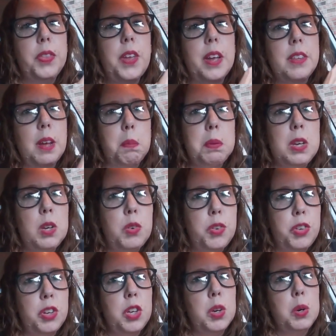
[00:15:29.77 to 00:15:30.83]
a
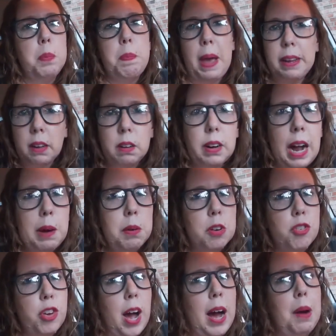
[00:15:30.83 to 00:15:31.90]
W-2 banker hour
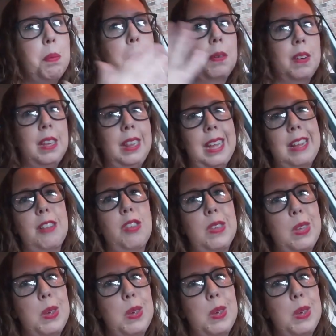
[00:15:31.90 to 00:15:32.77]
job relates